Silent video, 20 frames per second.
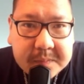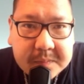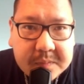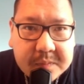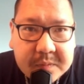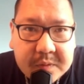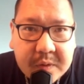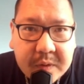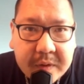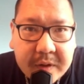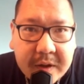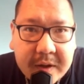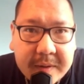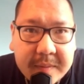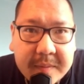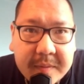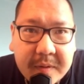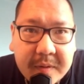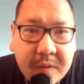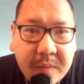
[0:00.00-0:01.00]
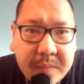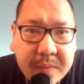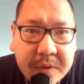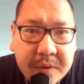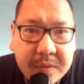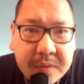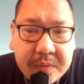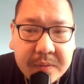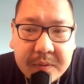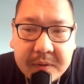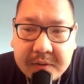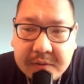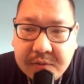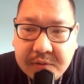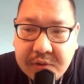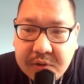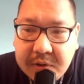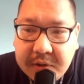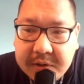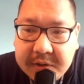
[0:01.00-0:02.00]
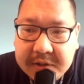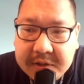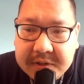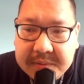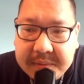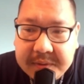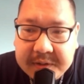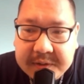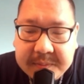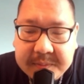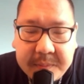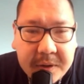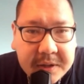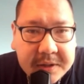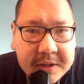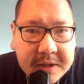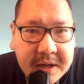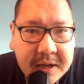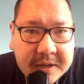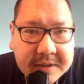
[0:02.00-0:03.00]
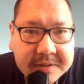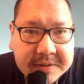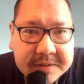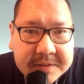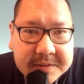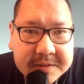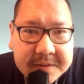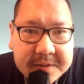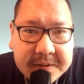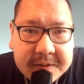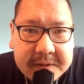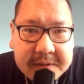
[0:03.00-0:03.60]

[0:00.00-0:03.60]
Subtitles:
So yeah, hope you enjoyed this week's podcast.